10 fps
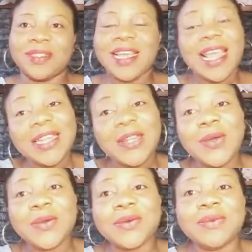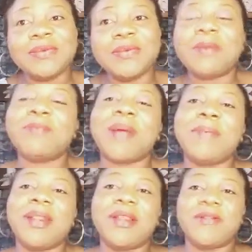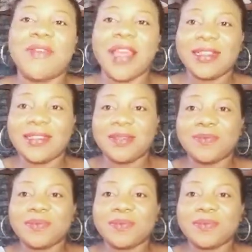Hello, my beloved.